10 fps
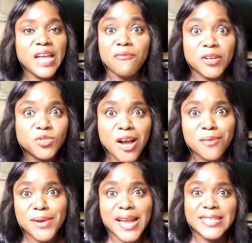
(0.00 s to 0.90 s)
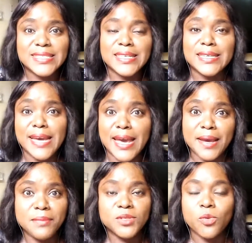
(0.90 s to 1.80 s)
virtual reality
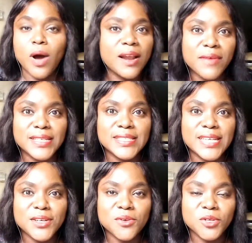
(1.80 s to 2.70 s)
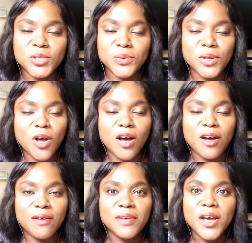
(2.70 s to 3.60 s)
games, whatever it is that you know she will
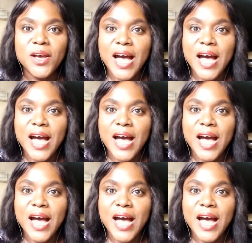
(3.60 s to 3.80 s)
love